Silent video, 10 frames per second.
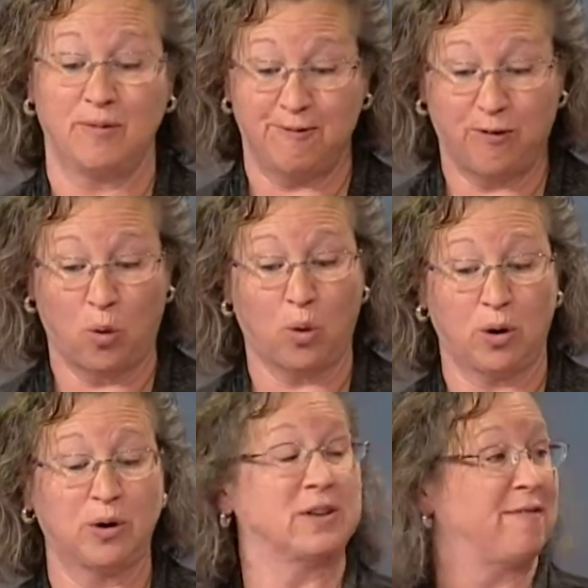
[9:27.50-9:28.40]

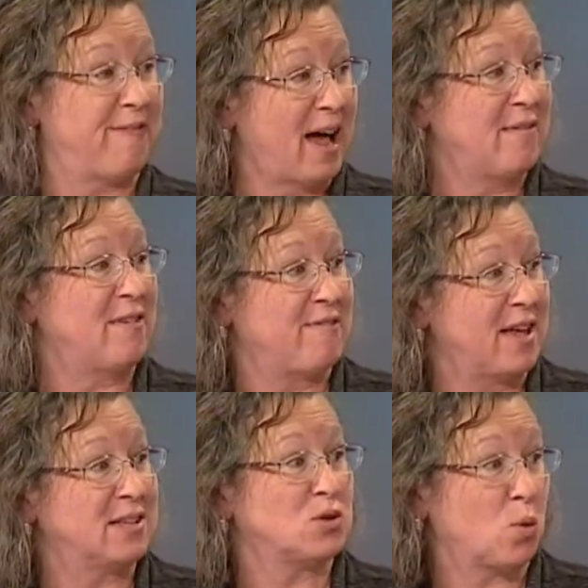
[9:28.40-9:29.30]
4 to 5
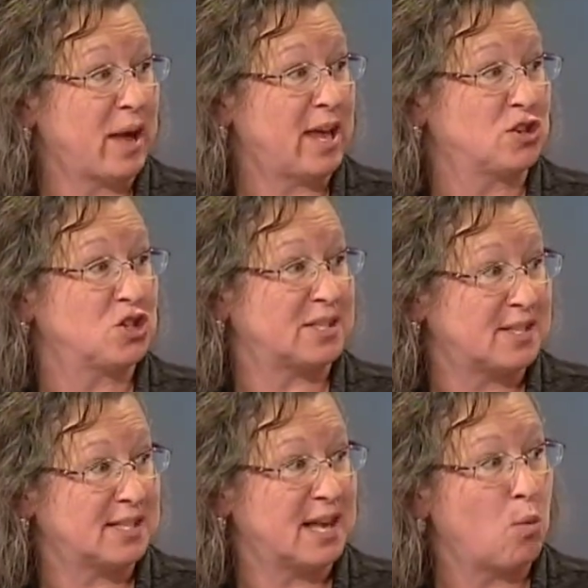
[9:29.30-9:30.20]
events a week just to
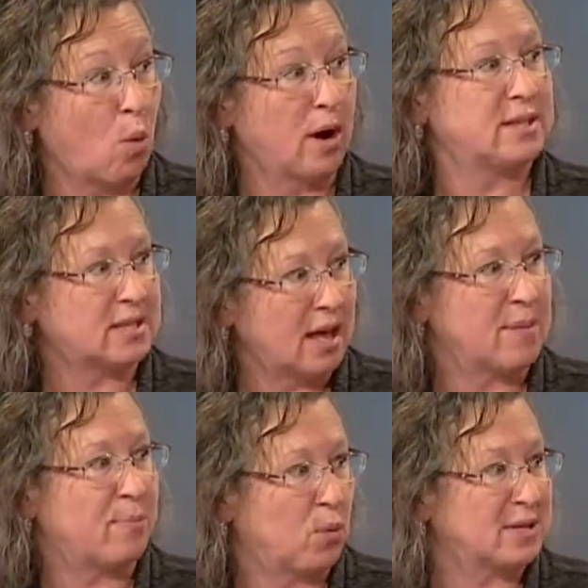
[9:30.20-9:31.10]
see what
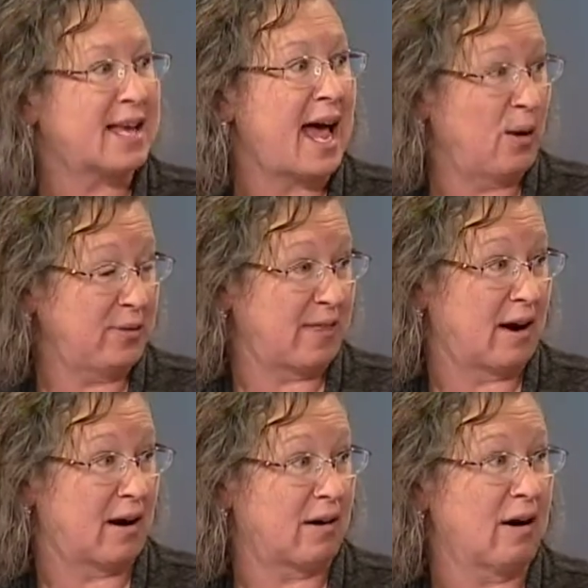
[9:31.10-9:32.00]
type was mm-hmm. out there.